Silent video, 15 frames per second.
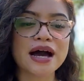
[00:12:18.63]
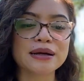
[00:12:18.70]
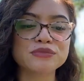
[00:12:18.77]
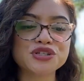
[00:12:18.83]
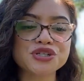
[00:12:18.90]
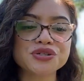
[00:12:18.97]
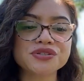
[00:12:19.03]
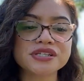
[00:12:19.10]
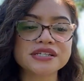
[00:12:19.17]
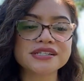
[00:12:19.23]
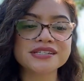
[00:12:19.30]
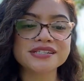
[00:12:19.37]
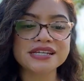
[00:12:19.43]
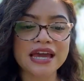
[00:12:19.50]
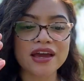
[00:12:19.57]
choosing
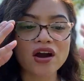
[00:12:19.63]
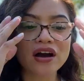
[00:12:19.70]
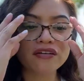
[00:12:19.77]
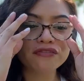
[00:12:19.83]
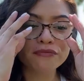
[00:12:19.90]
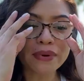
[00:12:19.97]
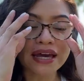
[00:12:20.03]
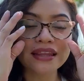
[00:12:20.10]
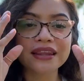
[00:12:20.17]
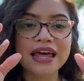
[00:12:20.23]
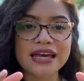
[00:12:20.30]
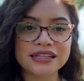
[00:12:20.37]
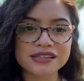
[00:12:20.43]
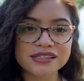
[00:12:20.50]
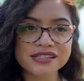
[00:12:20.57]
to take off my
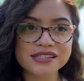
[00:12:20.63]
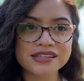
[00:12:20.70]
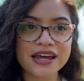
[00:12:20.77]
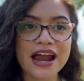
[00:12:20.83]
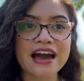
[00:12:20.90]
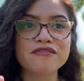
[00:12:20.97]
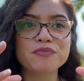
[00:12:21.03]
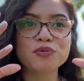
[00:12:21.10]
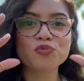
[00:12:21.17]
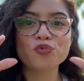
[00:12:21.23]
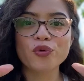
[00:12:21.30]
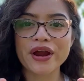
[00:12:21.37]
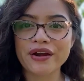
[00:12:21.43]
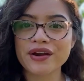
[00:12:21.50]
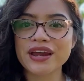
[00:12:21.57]
lens that I've
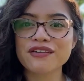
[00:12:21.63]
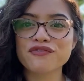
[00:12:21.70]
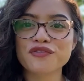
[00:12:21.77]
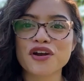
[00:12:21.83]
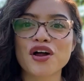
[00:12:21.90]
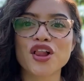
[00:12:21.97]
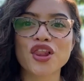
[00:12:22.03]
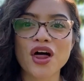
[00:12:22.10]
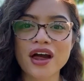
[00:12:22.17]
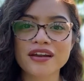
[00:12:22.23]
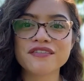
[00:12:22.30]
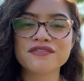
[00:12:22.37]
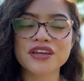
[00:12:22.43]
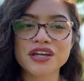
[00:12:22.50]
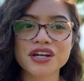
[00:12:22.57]
been wearing for a lot
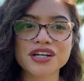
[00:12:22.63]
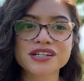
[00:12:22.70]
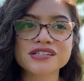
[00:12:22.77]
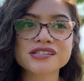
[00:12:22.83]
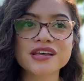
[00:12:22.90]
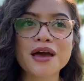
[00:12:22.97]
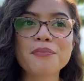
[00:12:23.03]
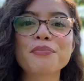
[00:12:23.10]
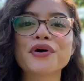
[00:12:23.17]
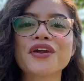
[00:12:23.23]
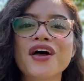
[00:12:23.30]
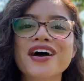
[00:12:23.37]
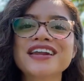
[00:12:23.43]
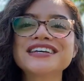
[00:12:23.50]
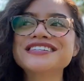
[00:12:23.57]
of years and
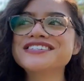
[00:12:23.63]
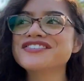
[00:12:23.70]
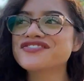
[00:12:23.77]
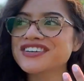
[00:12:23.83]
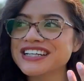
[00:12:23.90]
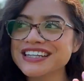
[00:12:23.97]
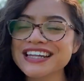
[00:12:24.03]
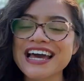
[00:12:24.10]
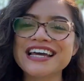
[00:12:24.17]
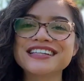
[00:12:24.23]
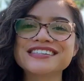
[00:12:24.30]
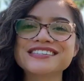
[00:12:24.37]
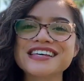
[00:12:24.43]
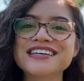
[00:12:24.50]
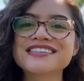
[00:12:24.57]
put on a different
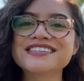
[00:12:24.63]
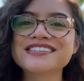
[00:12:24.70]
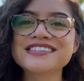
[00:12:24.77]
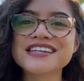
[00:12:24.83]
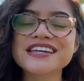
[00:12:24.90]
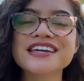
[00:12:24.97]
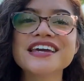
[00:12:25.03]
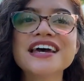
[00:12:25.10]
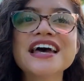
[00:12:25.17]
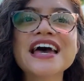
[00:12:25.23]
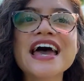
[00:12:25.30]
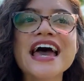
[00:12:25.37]
lens and see